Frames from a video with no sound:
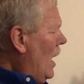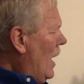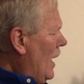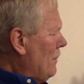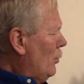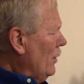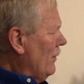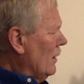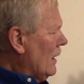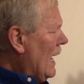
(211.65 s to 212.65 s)
I put
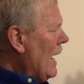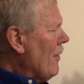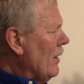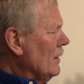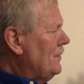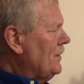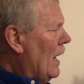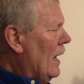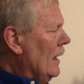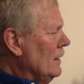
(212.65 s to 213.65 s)
the carat
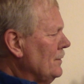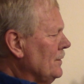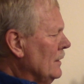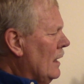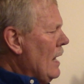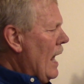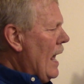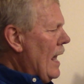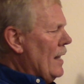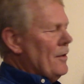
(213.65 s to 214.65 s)
size
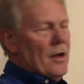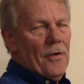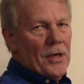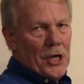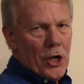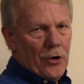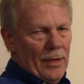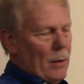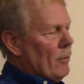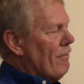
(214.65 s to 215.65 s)
and the year
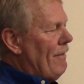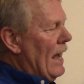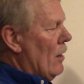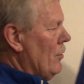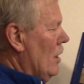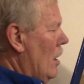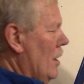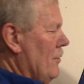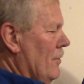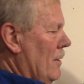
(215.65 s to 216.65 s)
they were found
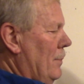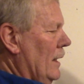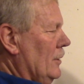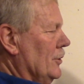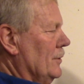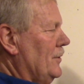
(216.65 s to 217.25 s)
under the picture.